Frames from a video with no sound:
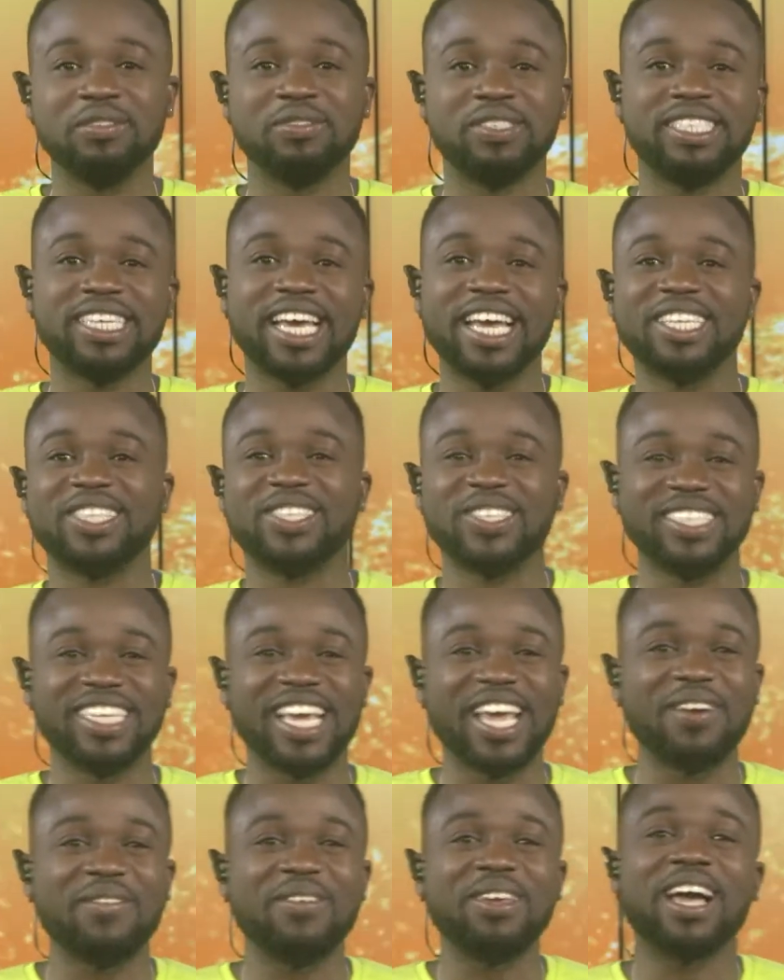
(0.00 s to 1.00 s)
day today. We
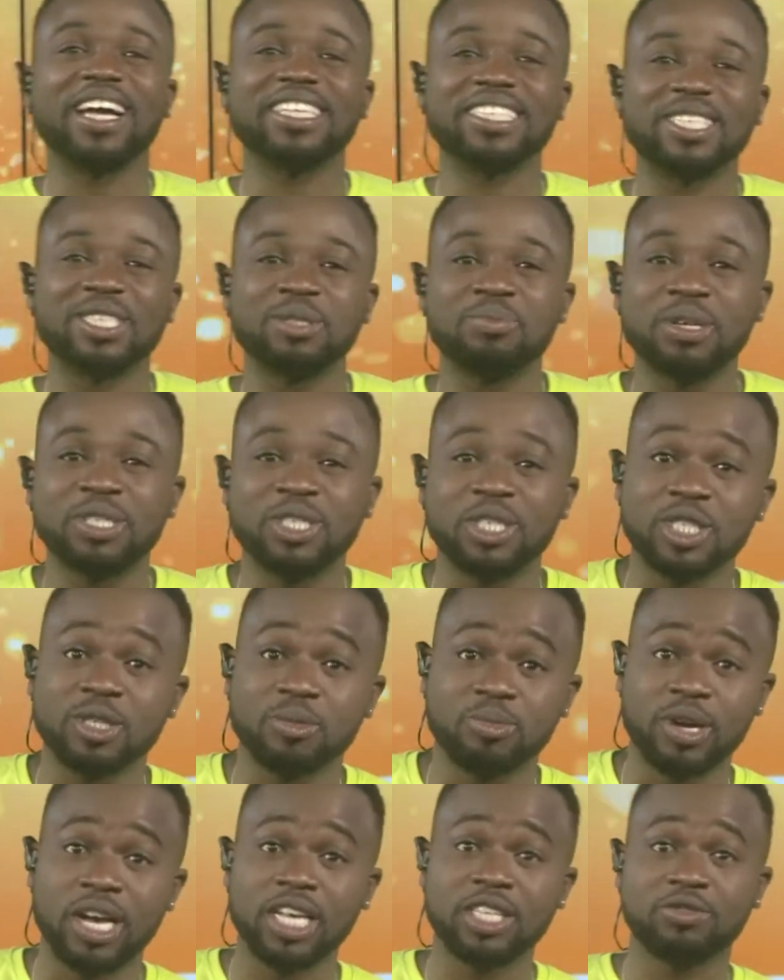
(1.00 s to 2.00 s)
got a special
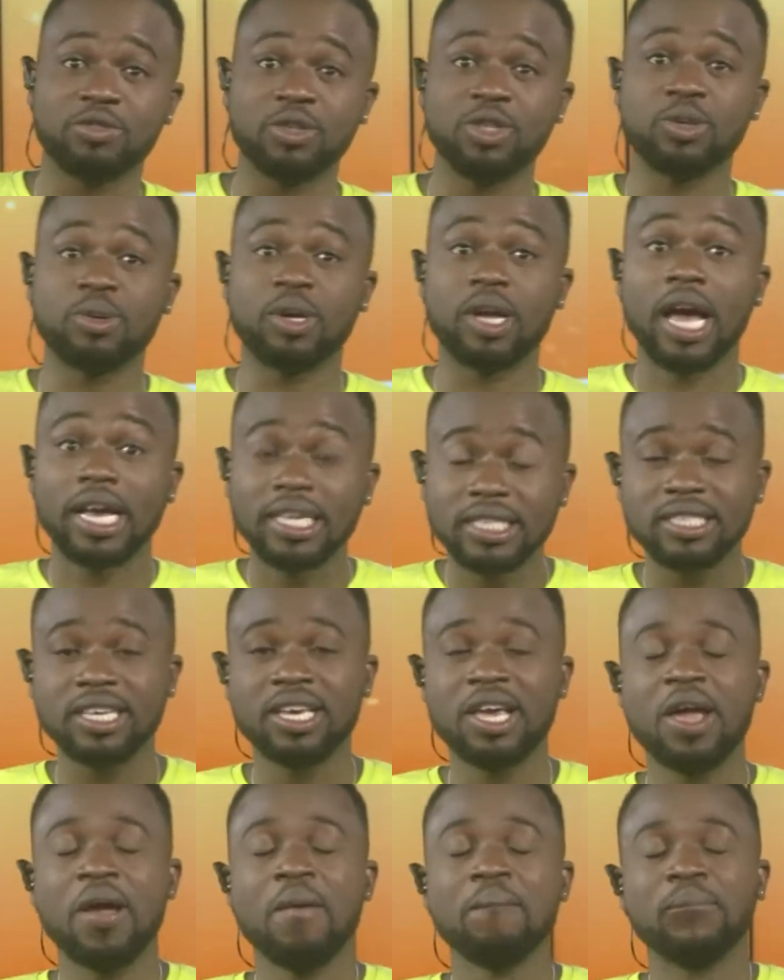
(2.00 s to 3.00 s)
surprise for you guys. But